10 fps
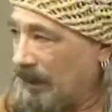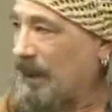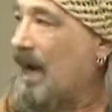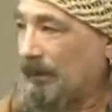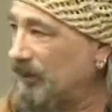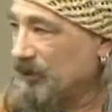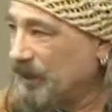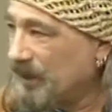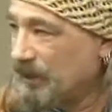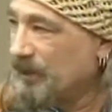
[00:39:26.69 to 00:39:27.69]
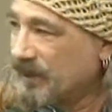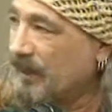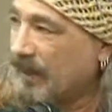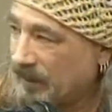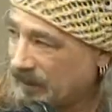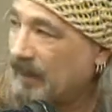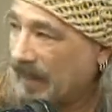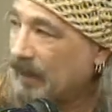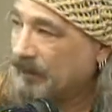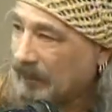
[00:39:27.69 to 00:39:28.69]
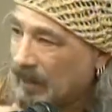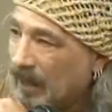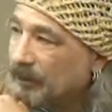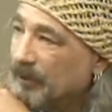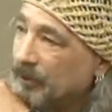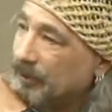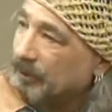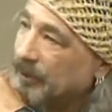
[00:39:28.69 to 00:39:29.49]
accomplish what you were setting, setting out to accomplish.